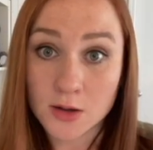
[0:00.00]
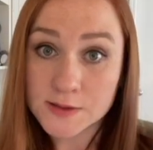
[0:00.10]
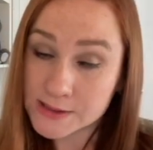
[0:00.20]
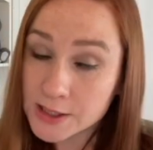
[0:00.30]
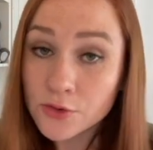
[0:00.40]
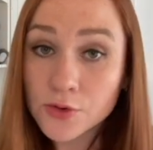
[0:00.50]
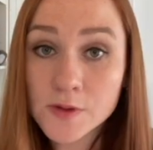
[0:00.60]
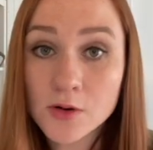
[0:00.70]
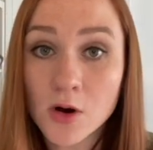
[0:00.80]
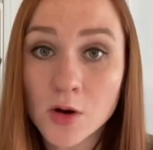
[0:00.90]
see you in
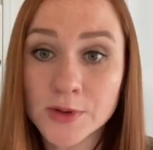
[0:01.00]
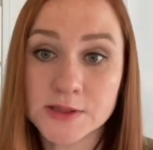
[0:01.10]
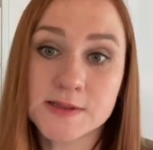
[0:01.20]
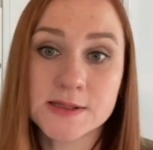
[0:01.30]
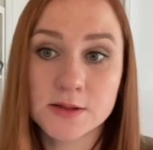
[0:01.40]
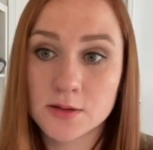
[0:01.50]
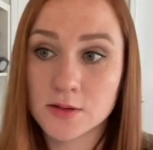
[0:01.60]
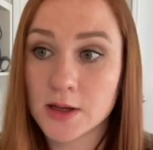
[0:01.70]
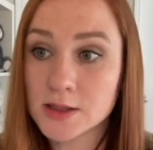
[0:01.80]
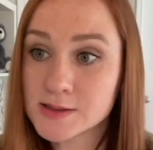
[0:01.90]
the comments.
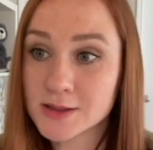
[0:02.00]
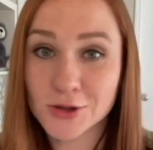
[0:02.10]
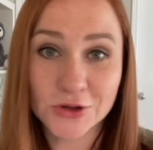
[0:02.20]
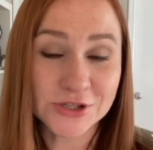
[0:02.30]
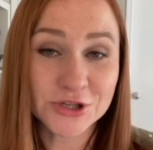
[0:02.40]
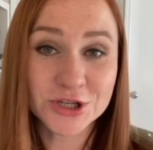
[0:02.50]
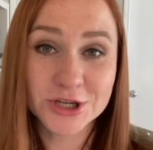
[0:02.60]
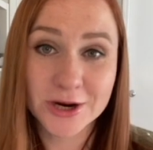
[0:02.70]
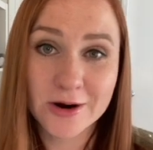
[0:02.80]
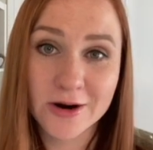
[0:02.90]
Let's
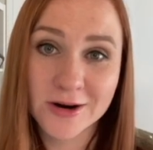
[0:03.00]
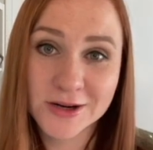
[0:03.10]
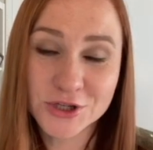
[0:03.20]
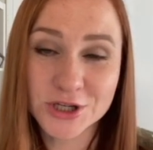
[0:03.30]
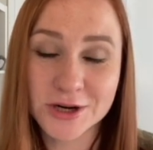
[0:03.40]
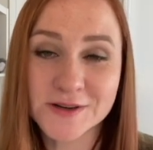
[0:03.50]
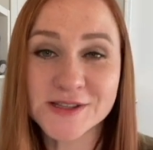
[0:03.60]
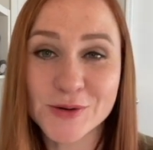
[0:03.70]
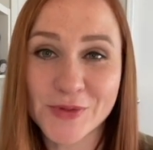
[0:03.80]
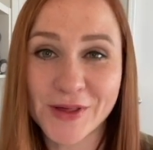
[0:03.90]
share
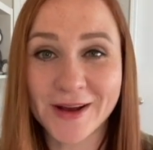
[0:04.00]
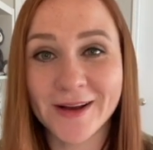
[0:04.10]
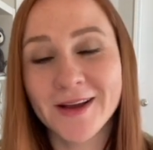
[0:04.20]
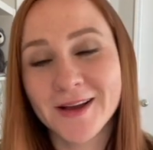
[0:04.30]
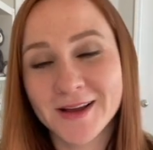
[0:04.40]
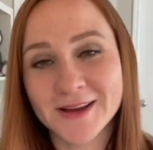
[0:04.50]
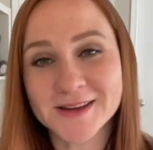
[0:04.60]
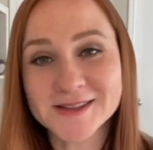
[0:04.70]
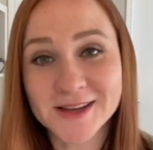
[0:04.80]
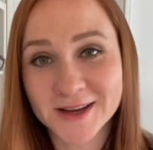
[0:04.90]
something
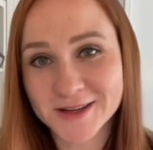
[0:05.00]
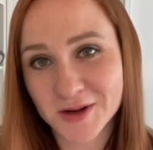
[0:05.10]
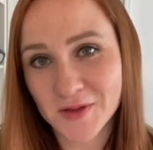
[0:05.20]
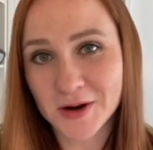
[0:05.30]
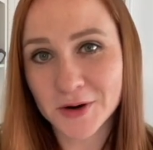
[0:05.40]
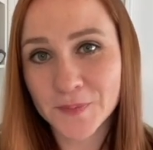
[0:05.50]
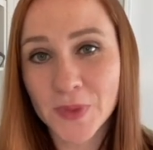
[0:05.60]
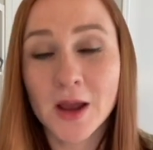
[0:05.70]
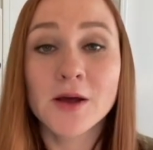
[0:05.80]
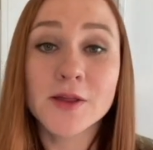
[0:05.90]
exciting there.
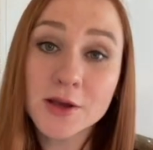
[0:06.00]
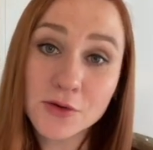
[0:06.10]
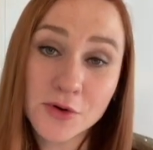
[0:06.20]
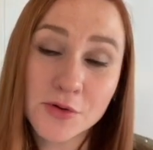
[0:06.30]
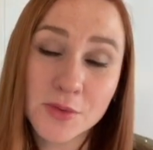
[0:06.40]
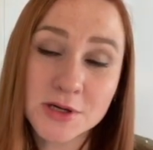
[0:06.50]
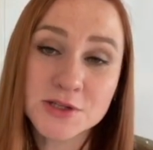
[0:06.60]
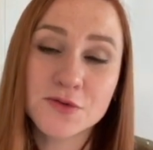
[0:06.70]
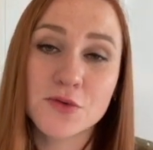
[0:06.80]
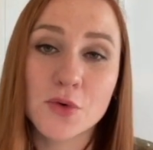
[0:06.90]
Thank you very
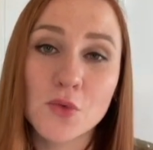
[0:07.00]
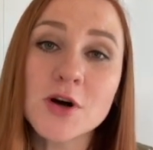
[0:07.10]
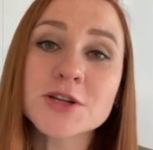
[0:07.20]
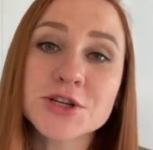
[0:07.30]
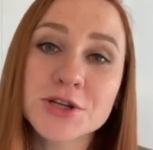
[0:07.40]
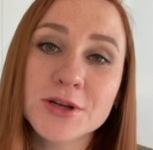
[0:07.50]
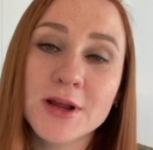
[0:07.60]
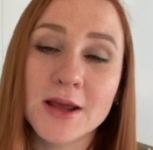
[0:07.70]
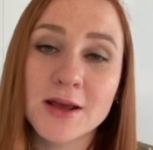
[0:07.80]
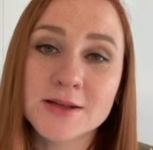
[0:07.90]
much for watching,
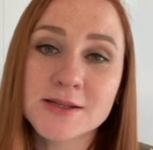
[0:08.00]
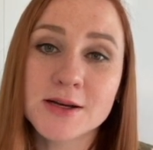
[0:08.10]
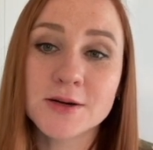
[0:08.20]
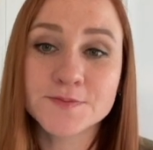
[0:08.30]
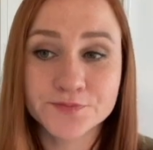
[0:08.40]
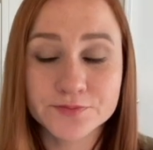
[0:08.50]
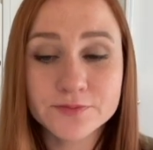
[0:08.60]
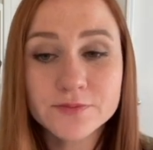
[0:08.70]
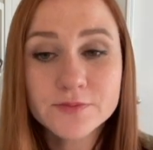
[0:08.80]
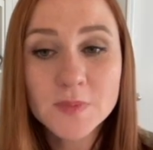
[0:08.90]
and
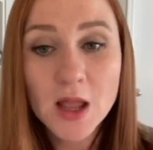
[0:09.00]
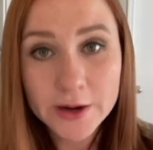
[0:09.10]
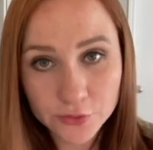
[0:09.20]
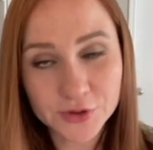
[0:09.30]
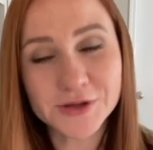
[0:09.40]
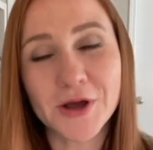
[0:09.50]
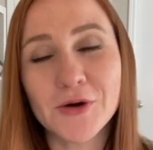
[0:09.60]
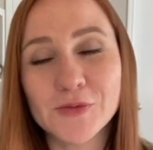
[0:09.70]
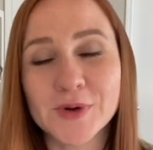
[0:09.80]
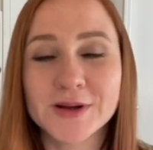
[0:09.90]
I really
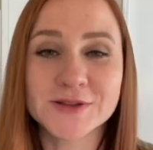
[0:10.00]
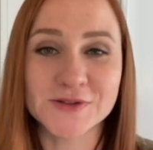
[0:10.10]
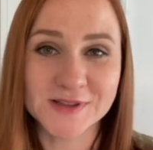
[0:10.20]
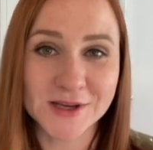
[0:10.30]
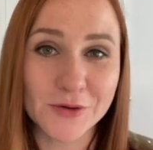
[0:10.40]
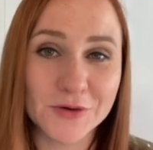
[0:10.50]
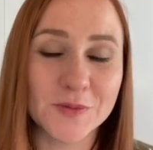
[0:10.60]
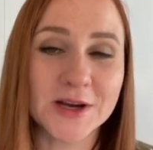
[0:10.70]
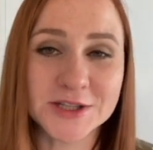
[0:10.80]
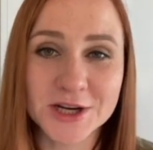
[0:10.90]
hope to see you on
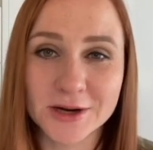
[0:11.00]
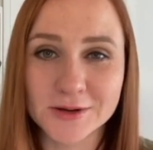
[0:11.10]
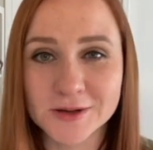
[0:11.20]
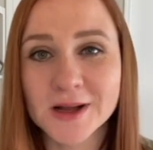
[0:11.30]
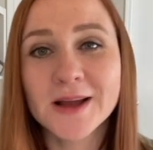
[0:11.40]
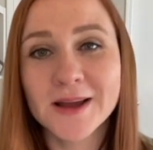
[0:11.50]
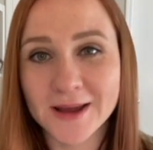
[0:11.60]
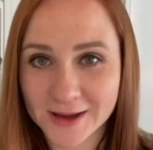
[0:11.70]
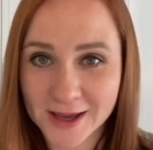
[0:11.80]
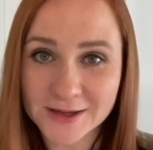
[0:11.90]
my channel
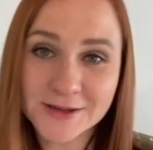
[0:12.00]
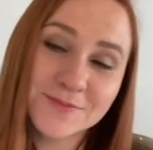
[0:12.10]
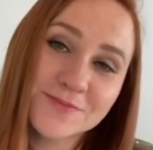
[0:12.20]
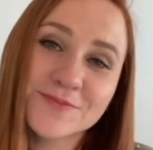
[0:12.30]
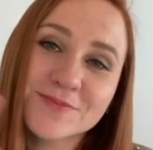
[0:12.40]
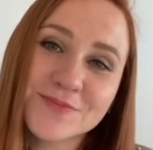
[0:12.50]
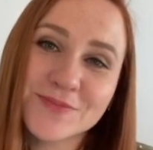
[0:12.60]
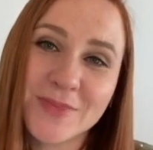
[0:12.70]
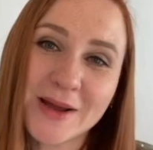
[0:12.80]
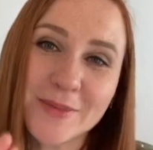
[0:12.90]
again.
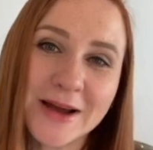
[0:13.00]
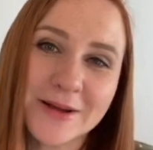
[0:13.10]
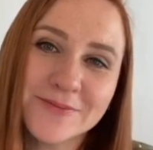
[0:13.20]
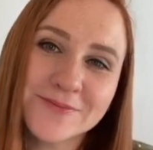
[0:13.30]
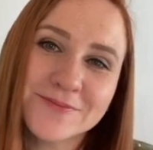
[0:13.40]
Bye bye.